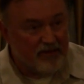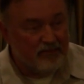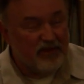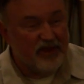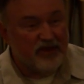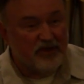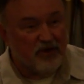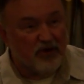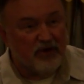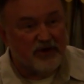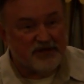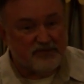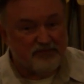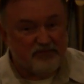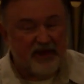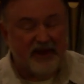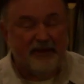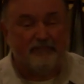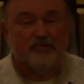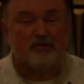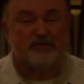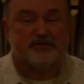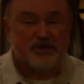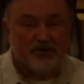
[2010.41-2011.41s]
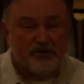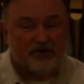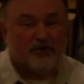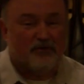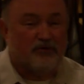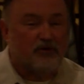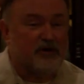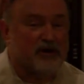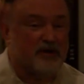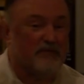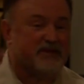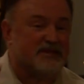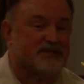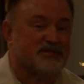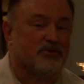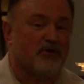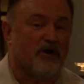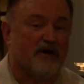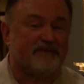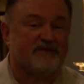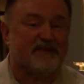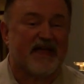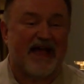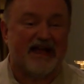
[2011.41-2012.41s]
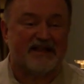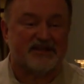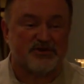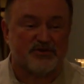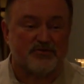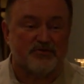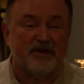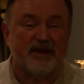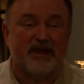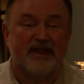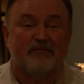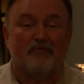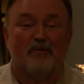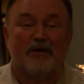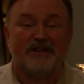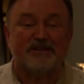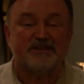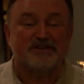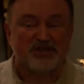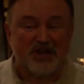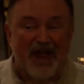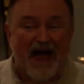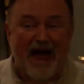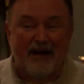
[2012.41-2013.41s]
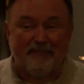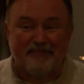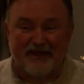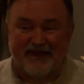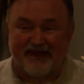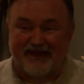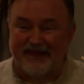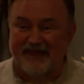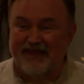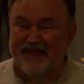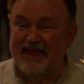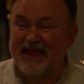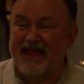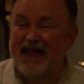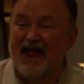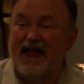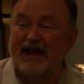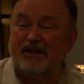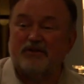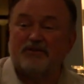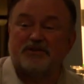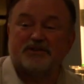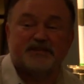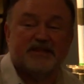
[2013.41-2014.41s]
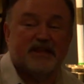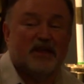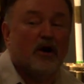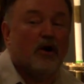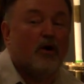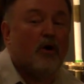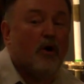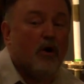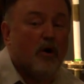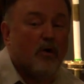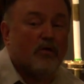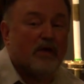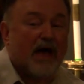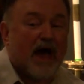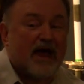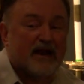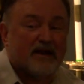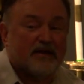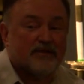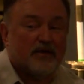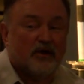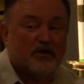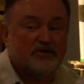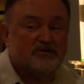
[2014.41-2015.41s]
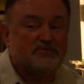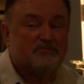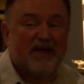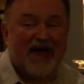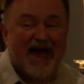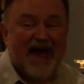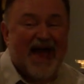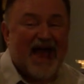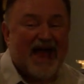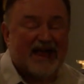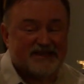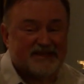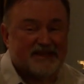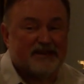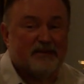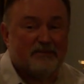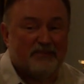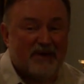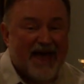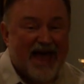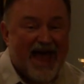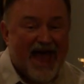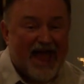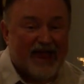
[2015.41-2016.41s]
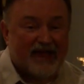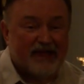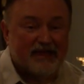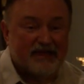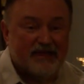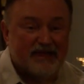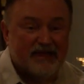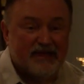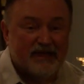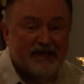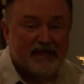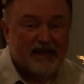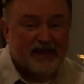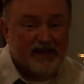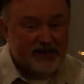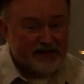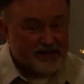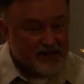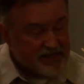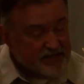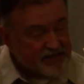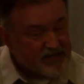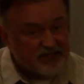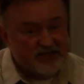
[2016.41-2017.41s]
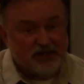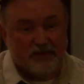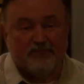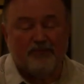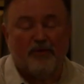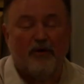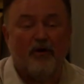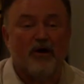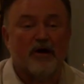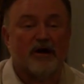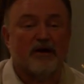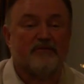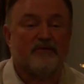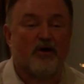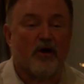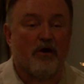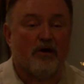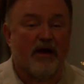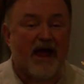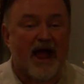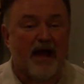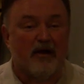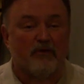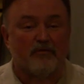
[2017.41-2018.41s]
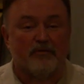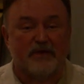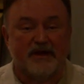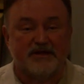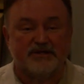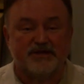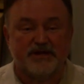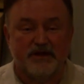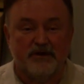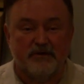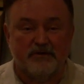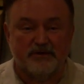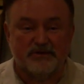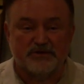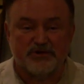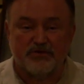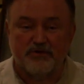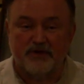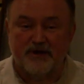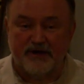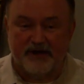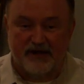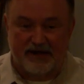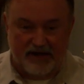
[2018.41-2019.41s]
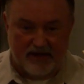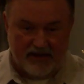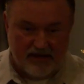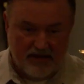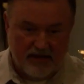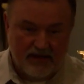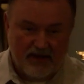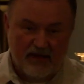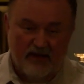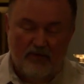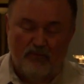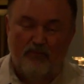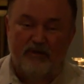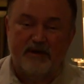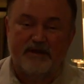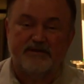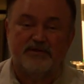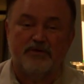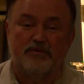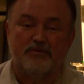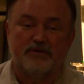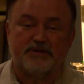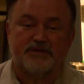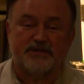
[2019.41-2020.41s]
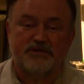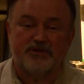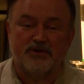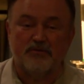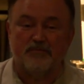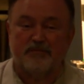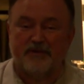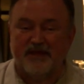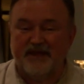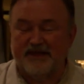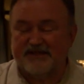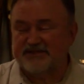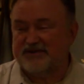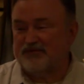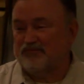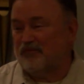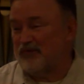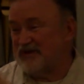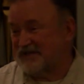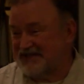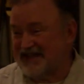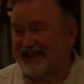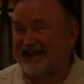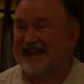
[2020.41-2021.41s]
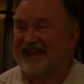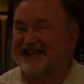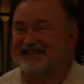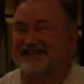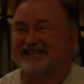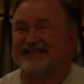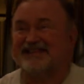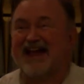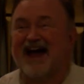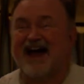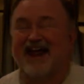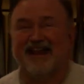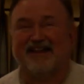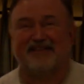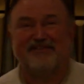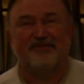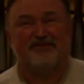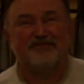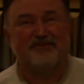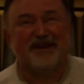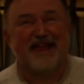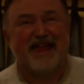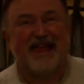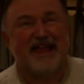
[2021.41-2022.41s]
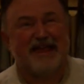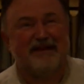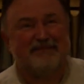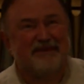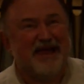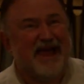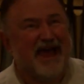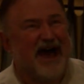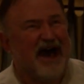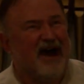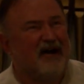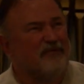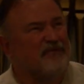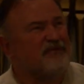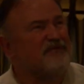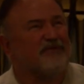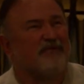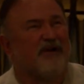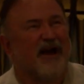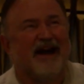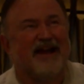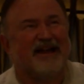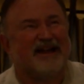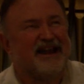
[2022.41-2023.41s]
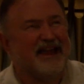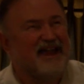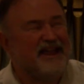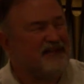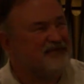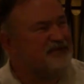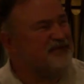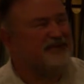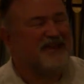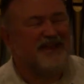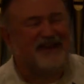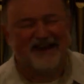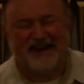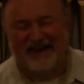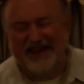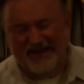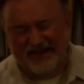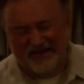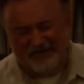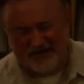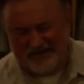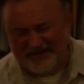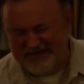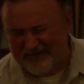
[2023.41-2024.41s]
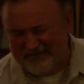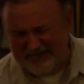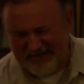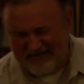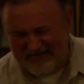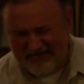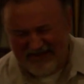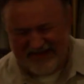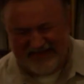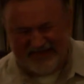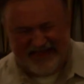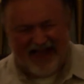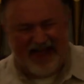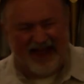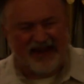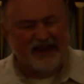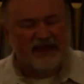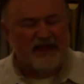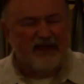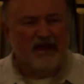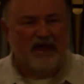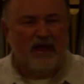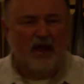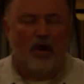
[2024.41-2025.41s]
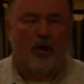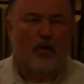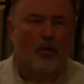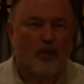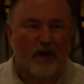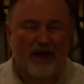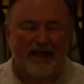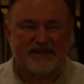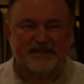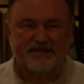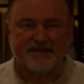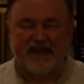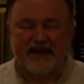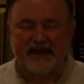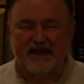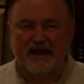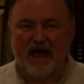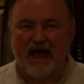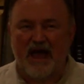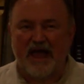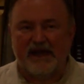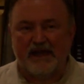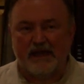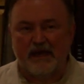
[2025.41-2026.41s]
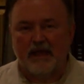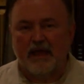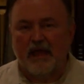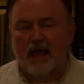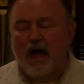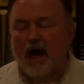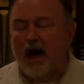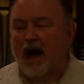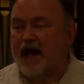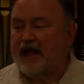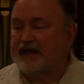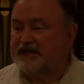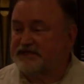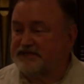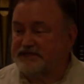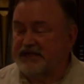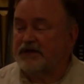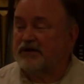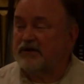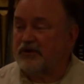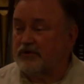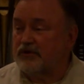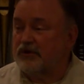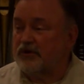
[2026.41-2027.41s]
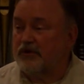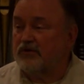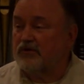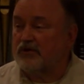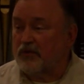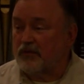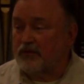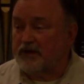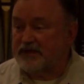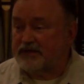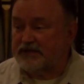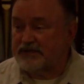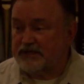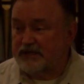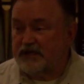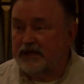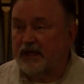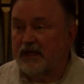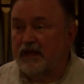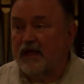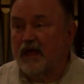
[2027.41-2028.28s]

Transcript: because people took ornaments off that tree and went shopping. And you see a whole lot of those bags in the back. This is a part of our outreach here at Trinity. We do a soup kitchen, which I guess has got a new name now, Friday feeding or something like that. A Wednesday night dinner Eucharist,